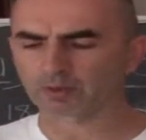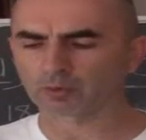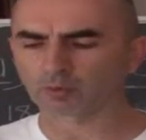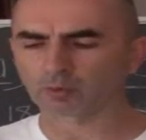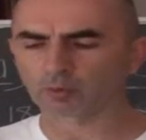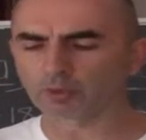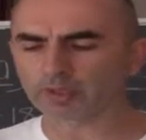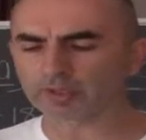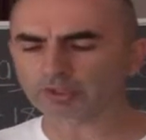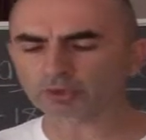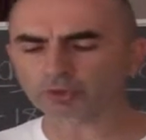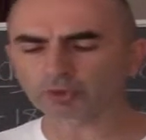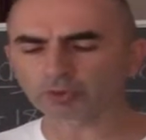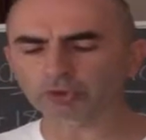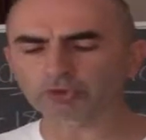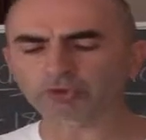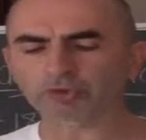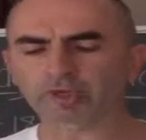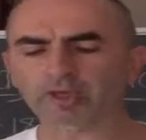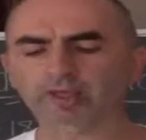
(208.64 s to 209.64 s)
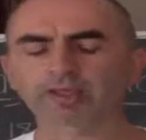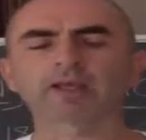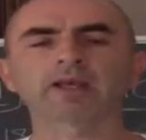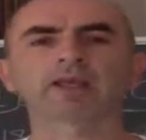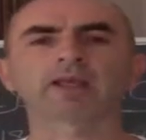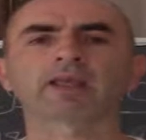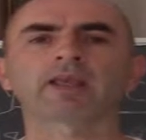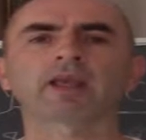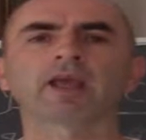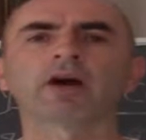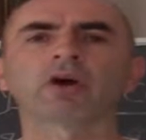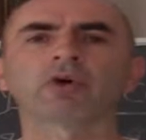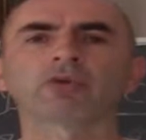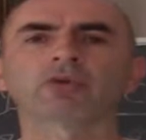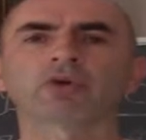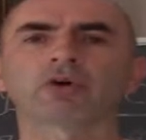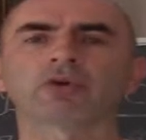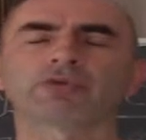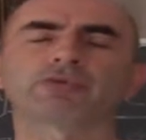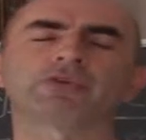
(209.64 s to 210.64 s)
which would take
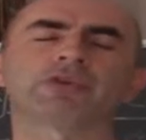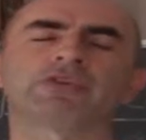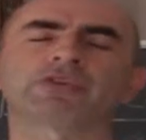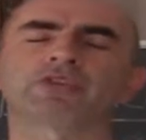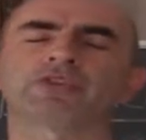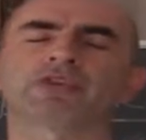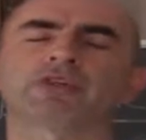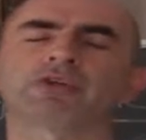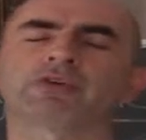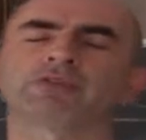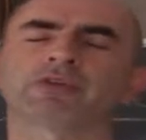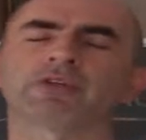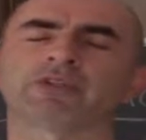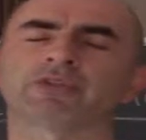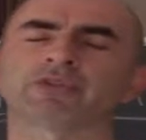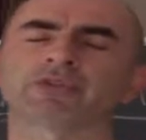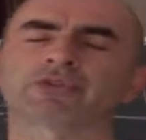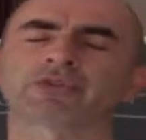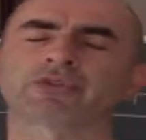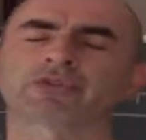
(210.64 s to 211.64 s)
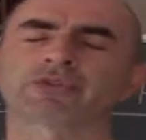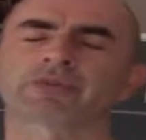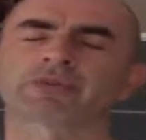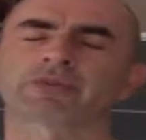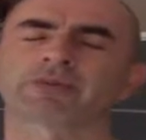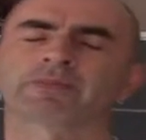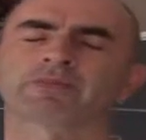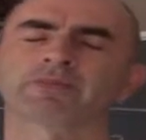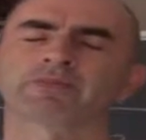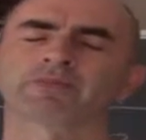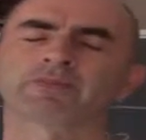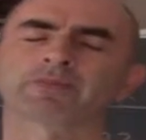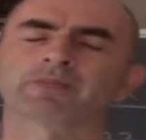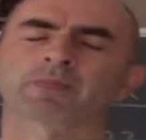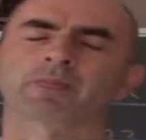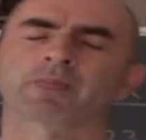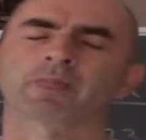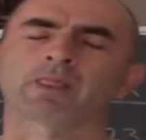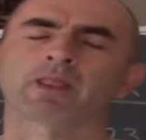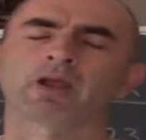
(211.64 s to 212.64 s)
account of his servants.
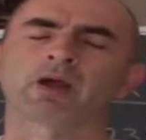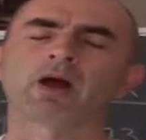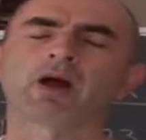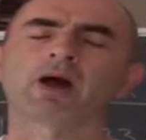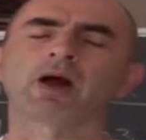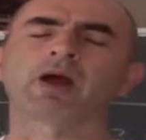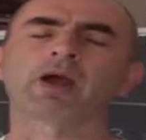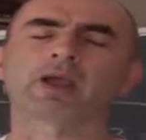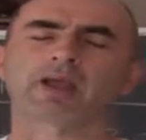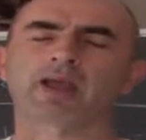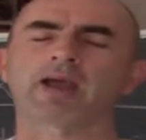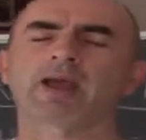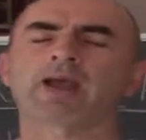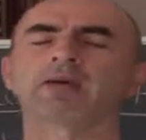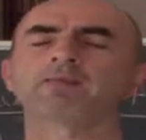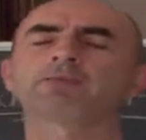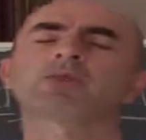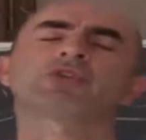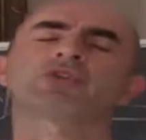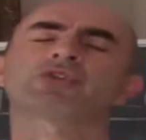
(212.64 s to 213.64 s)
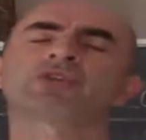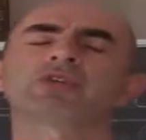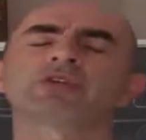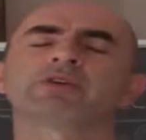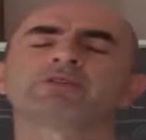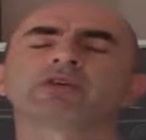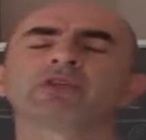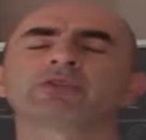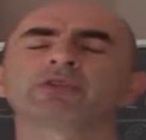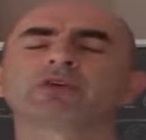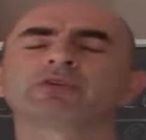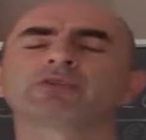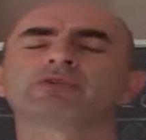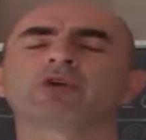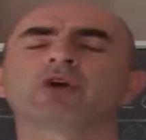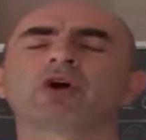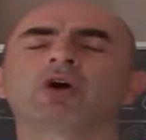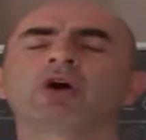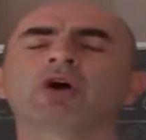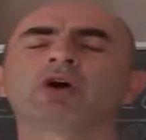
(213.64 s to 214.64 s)
I am the servant of
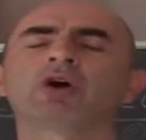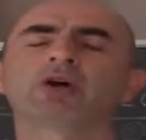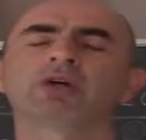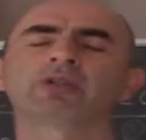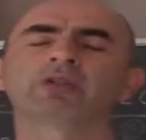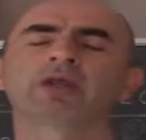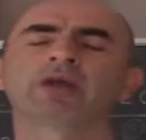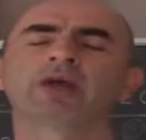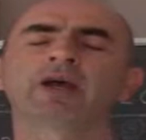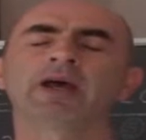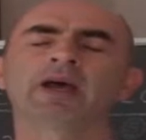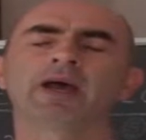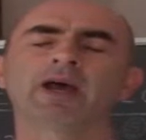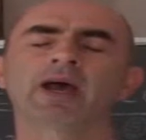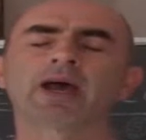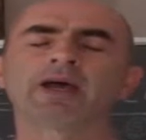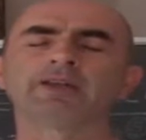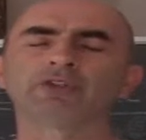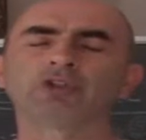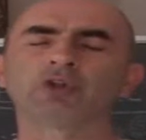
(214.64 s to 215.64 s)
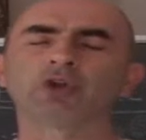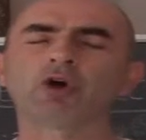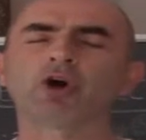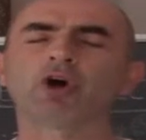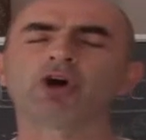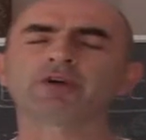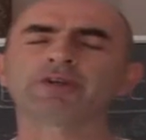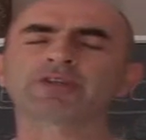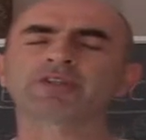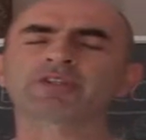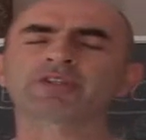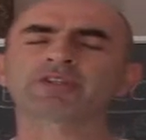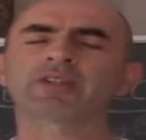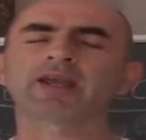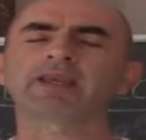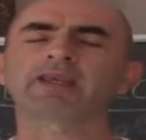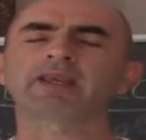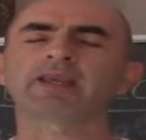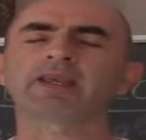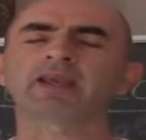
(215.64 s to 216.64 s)
God, and God is
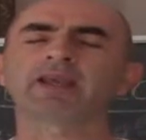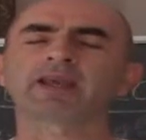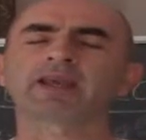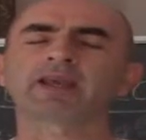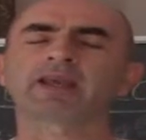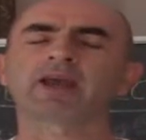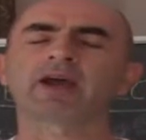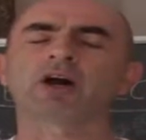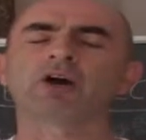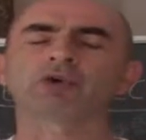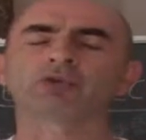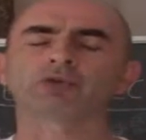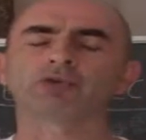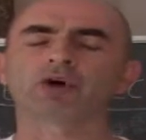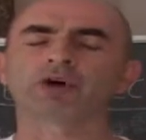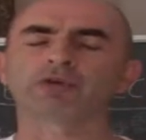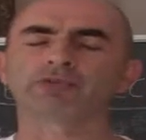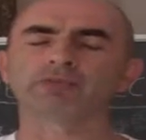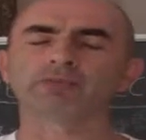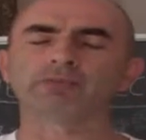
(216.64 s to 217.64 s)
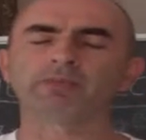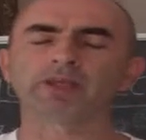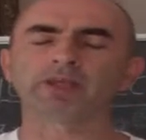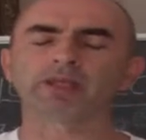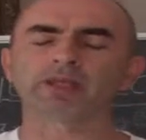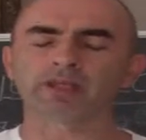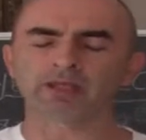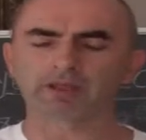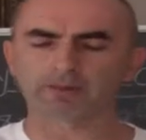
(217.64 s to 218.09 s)
taking account of me.